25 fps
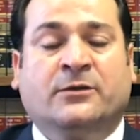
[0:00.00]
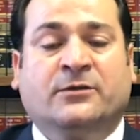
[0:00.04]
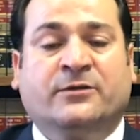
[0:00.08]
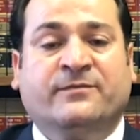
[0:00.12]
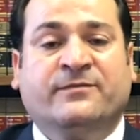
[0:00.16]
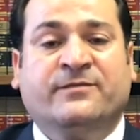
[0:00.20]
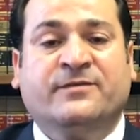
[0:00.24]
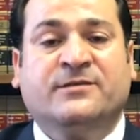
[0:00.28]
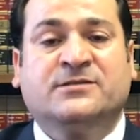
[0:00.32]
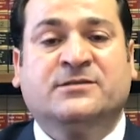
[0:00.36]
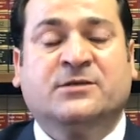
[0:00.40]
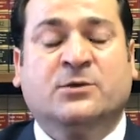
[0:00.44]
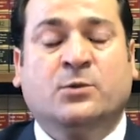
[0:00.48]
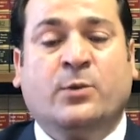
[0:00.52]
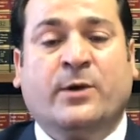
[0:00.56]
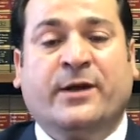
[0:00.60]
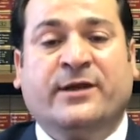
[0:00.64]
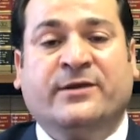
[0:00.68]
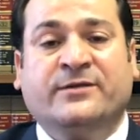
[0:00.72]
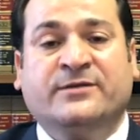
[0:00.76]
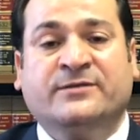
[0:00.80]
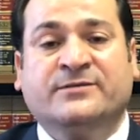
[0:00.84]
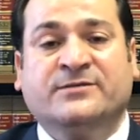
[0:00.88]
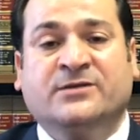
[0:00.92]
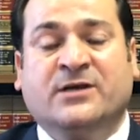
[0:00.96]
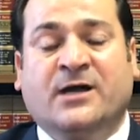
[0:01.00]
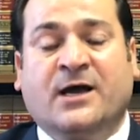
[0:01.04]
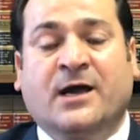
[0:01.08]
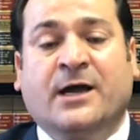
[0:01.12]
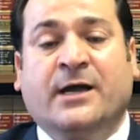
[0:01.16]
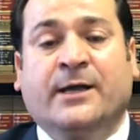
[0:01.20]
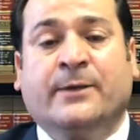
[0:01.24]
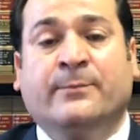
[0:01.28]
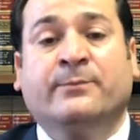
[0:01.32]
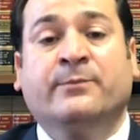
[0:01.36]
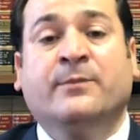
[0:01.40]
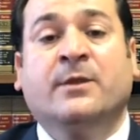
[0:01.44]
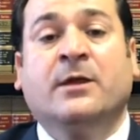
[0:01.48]
the visa waiting
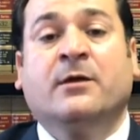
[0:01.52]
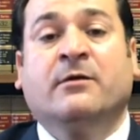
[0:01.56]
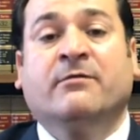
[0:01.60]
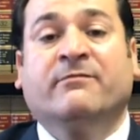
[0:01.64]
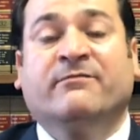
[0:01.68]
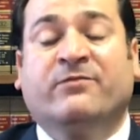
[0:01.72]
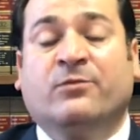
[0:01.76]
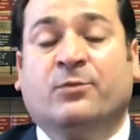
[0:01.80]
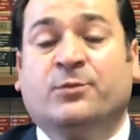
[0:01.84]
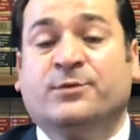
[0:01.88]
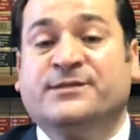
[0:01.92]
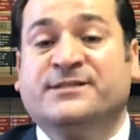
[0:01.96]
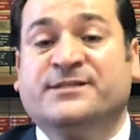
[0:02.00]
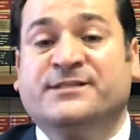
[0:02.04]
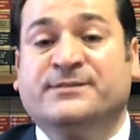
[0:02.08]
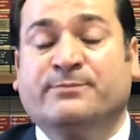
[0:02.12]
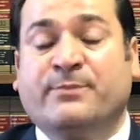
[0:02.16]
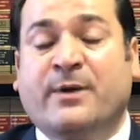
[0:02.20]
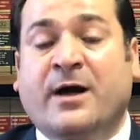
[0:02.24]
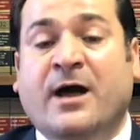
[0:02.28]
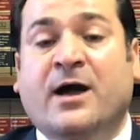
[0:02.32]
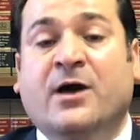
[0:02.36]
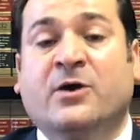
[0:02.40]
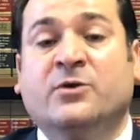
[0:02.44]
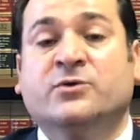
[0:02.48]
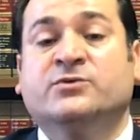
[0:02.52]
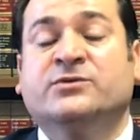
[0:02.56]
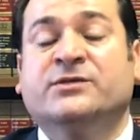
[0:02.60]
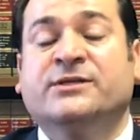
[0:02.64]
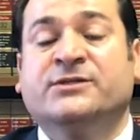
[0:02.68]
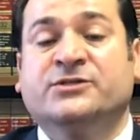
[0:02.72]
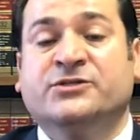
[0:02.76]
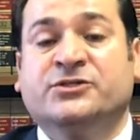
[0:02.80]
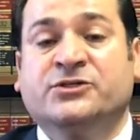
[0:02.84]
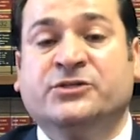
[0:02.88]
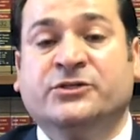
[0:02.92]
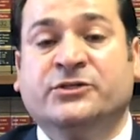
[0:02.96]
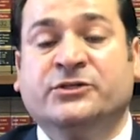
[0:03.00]
time for spouse
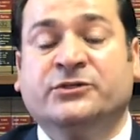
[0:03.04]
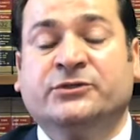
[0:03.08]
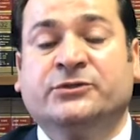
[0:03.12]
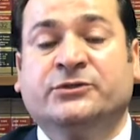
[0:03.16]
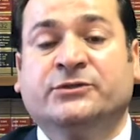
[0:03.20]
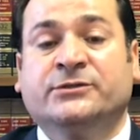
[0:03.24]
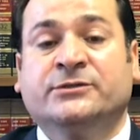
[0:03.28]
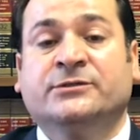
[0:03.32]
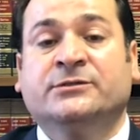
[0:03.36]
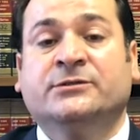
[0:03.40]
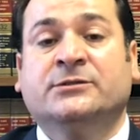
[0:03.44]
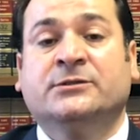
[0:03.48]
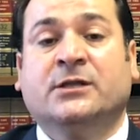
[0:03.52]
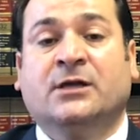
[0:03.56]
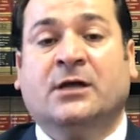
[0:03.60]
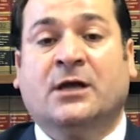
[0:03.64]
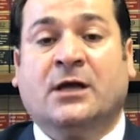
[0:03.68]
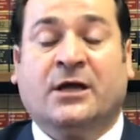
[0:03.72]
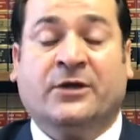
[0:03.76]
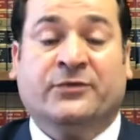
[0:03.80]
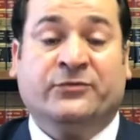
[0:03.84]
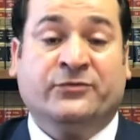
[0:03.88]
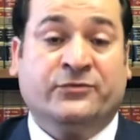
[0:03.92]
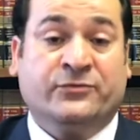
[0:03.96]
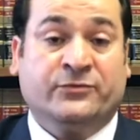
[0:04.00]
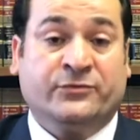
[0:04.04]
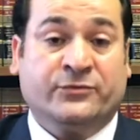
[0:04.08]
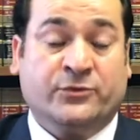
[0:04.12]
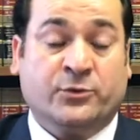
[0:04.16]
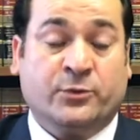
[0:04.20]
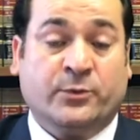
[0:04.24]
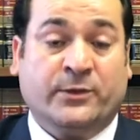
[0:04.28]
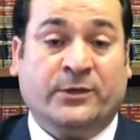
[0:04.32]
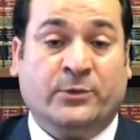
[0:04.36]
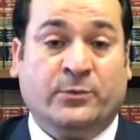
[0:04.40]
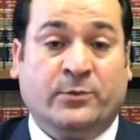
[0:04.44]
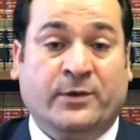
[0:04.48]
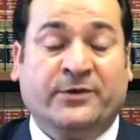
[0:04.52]
and children under
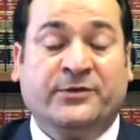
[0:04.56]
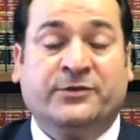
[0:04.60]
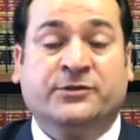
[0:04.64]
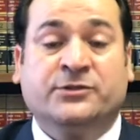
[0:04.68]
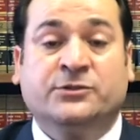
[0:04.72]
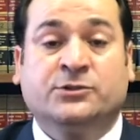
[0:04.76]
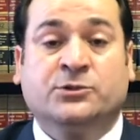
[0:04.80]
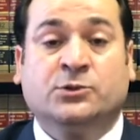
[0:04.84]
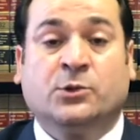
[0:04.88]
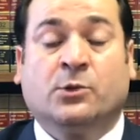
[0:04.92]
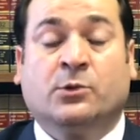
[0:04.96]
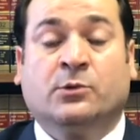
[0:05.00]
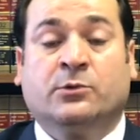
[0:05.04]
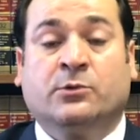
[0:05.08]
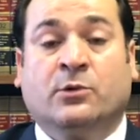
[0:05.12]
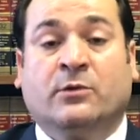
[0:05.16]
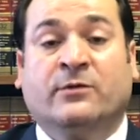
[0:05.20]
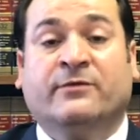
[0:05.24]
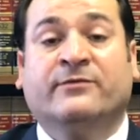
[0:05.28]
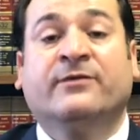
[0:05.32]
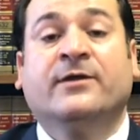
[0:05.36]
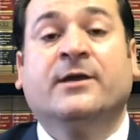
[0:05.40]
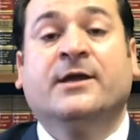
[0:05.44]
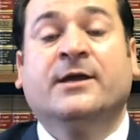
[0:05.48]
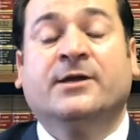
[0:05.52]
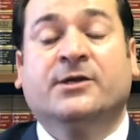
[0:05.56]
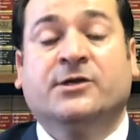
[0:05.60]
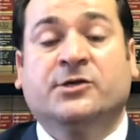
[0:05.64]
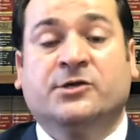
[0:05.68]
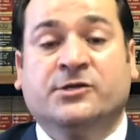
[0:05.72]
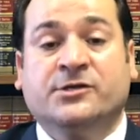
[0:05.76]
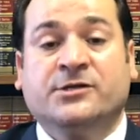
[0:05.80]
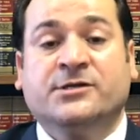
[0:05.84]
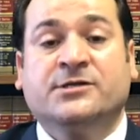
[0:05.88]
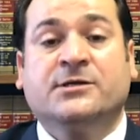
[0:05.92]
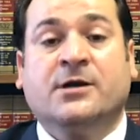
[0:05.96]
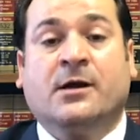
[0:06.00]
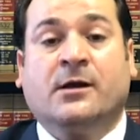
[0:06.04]
21 years old of
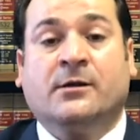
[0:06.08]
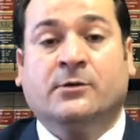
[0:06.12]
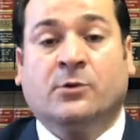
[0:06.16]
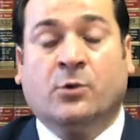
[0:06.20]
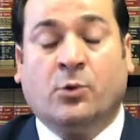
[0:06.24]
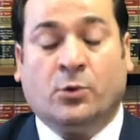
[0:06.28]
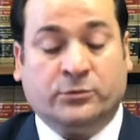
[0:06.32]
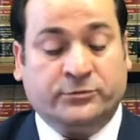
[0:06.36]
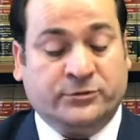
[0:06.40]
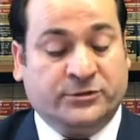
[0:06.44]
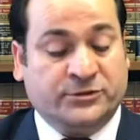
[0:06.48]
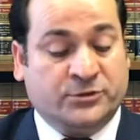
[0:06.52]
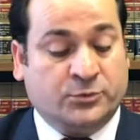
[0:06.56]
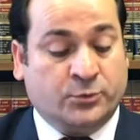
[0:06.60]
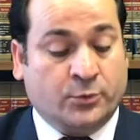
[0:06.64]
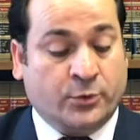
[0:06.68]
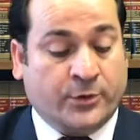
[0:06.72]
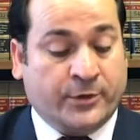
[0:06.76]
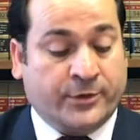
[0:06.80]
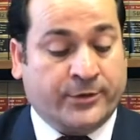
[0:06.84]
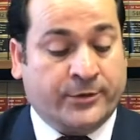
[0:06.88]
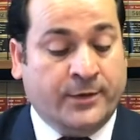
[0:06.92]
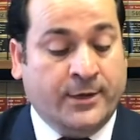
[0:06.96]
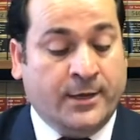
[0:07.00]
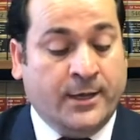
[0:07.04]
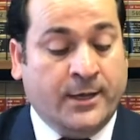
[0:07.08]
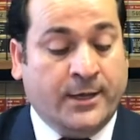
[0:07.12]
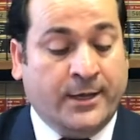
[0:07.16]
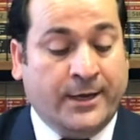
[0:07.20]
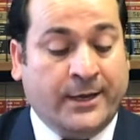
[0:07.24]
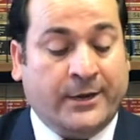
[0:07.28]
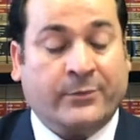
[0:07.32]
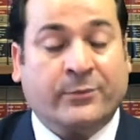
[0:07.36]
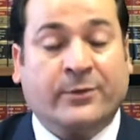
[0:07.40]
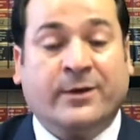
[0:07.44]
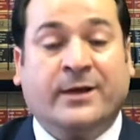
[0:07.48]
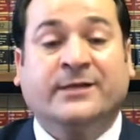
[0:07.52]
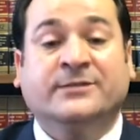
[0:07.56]
green card holders were
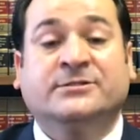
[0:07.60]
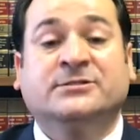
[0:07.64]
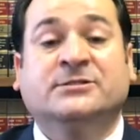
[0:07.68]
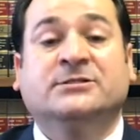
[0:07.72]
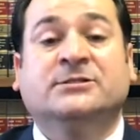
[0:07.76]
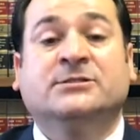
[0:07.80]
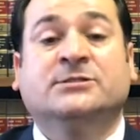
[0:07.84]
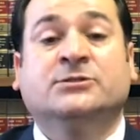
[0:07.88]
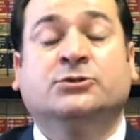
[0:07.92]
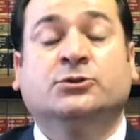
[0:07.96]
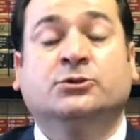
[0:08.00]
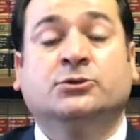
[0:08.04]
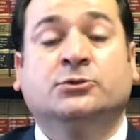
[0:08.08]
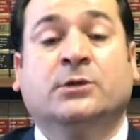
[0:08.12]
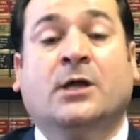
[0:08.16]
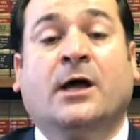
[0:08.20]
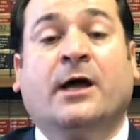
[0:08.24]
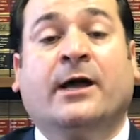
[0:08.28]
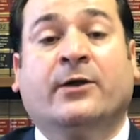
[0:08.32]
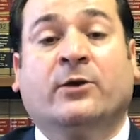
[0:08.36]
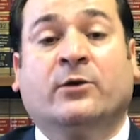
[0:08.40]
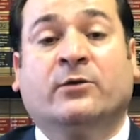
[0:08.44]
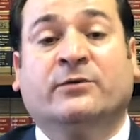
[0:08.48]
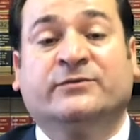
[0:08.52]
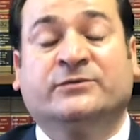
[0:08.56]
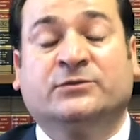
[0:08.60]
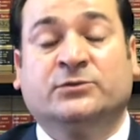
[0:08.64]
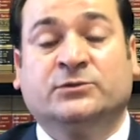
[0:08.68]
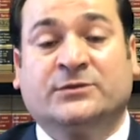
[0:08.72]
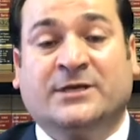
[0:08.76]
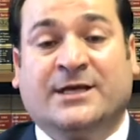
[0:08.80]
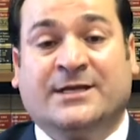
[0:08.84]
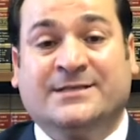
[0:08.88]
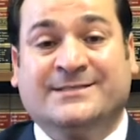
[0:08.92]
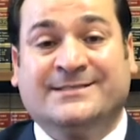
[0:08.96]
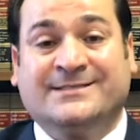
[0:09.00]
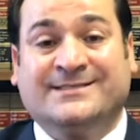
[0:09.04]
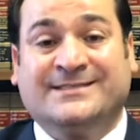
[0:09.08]
around July of
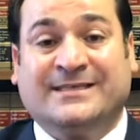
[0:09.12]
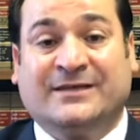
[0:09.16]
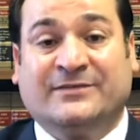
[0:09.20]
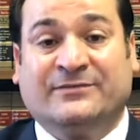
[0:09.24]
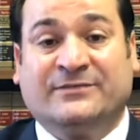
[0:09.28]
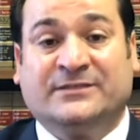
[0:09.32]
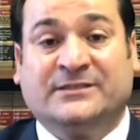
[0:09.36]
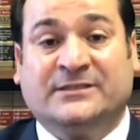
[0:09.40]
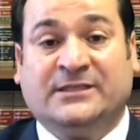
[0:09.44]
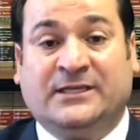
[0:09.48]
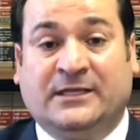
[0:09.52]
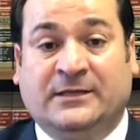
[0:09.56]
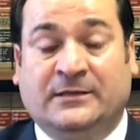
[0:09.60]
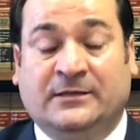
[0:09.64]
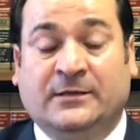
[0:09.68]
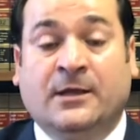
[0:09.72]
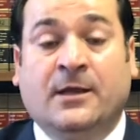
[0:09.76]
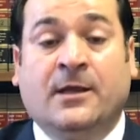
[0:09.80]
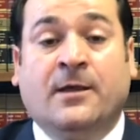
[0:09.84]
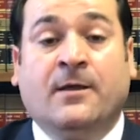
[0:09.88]
2017